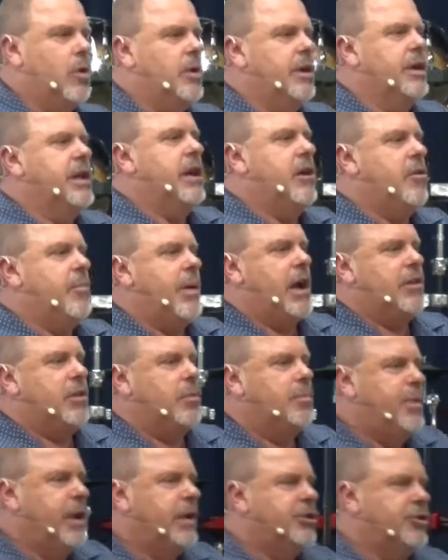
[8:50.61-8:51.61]
talking here about
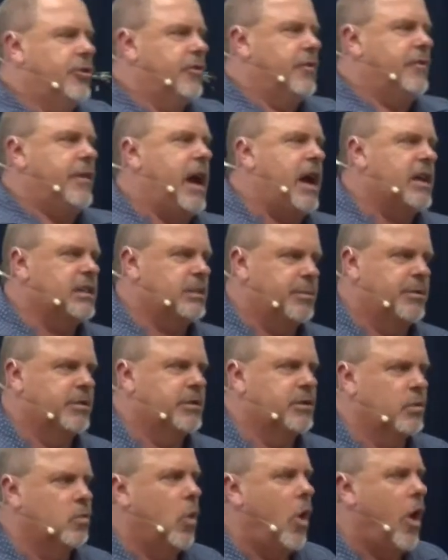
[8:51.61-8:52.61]
the picture of
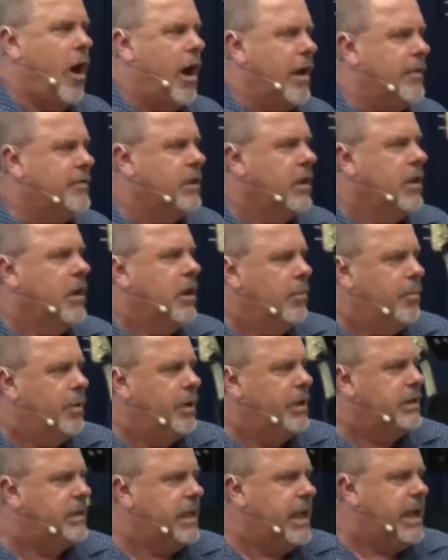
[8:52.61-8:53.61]
husbands and wives,
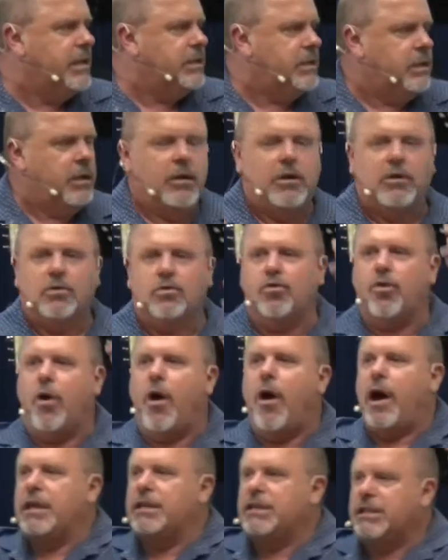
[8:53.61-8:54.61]
but he says
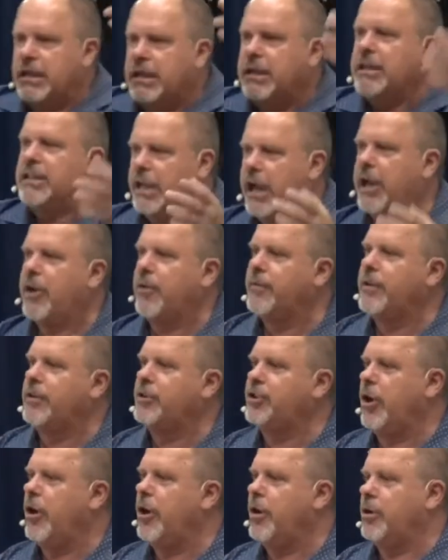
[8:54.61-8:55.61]
Christ is head of the
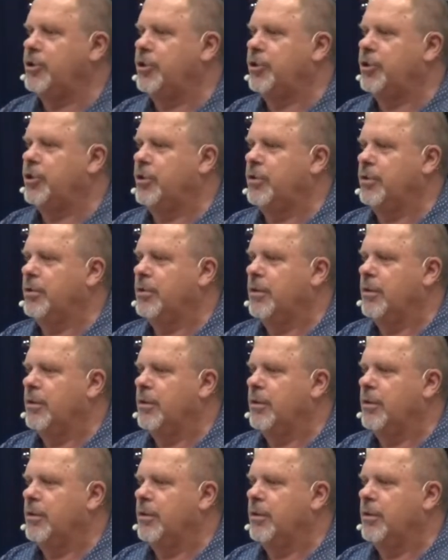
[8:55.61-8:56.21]
church.